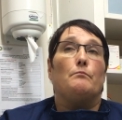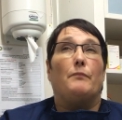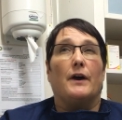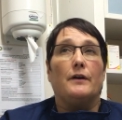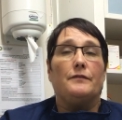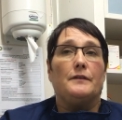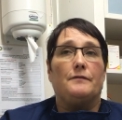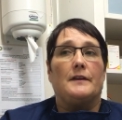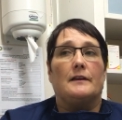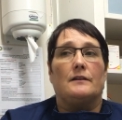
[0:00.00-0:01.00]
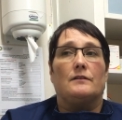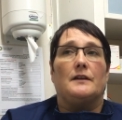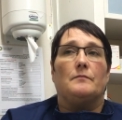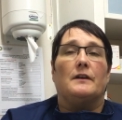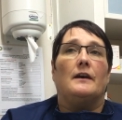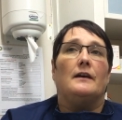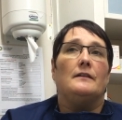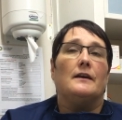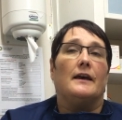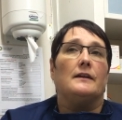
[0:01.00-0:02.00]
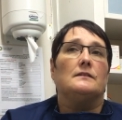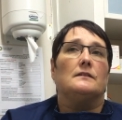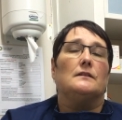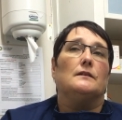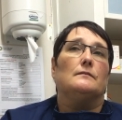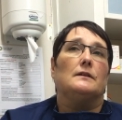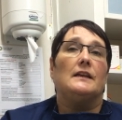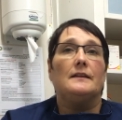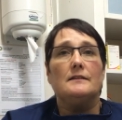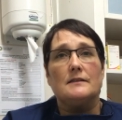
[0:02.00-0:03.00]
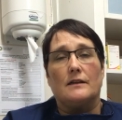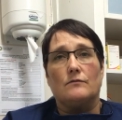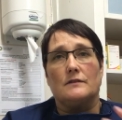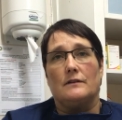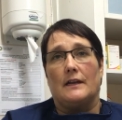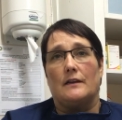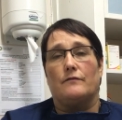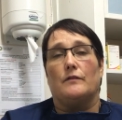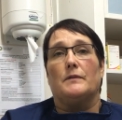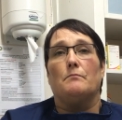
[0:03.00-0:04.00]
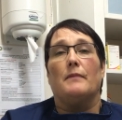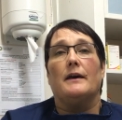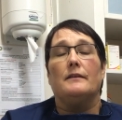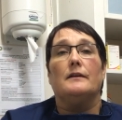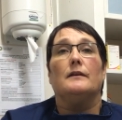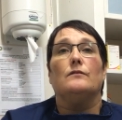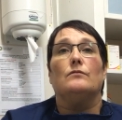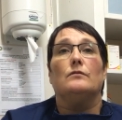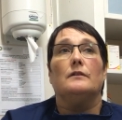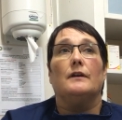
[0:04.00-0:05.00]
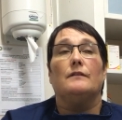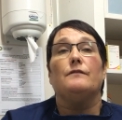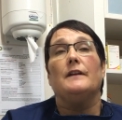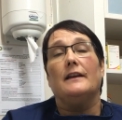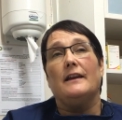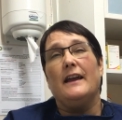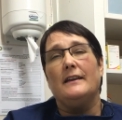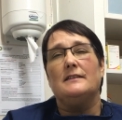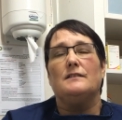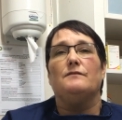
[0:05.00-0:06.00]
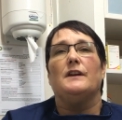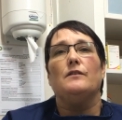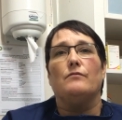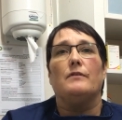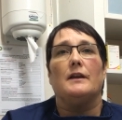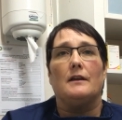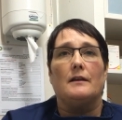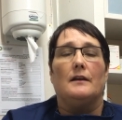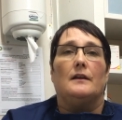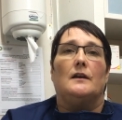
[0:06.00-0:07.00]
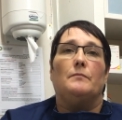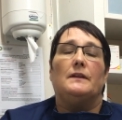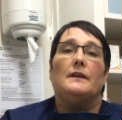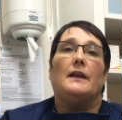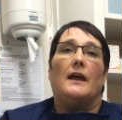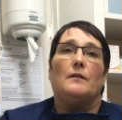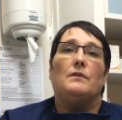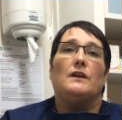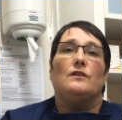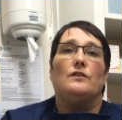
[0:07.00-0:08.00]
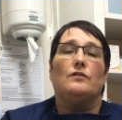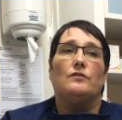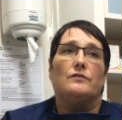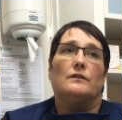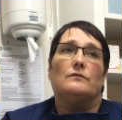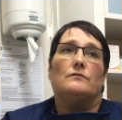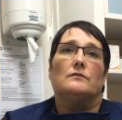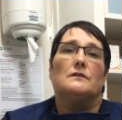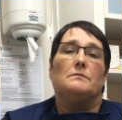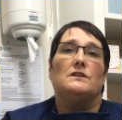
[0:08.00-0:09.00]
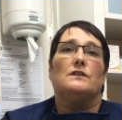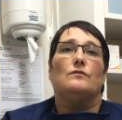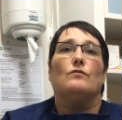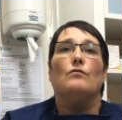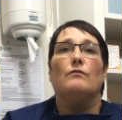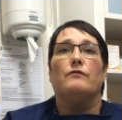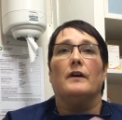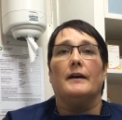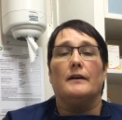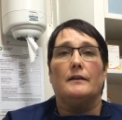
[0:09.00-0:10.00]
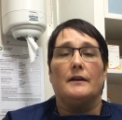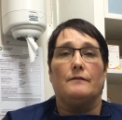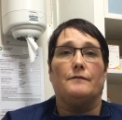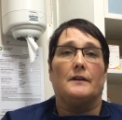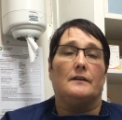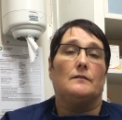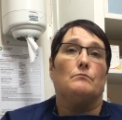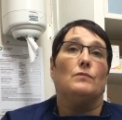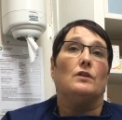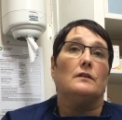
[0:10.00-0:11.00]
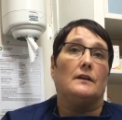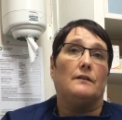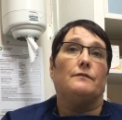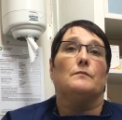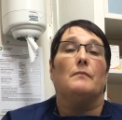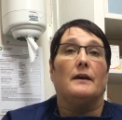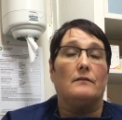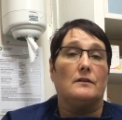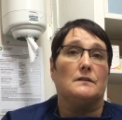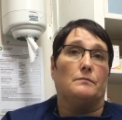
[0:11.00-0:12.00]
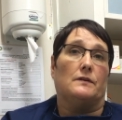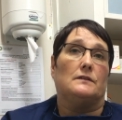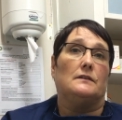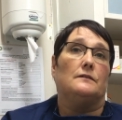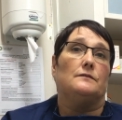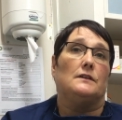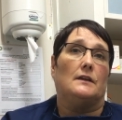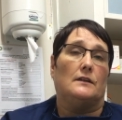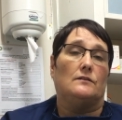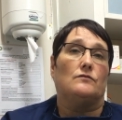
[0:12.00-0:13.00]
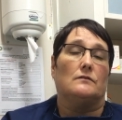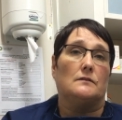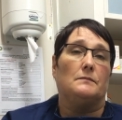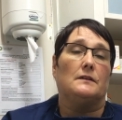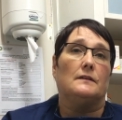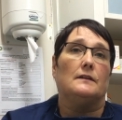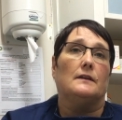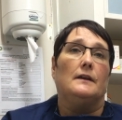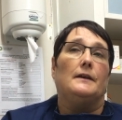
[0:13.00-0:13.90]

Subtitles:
Both the feline leukemia and the AIDS, the kittens can also get it from the mother, although in feline AIDS it's very rare, but there can be in utero transmission or via infected milk. If the mother is positive, she can transmit it.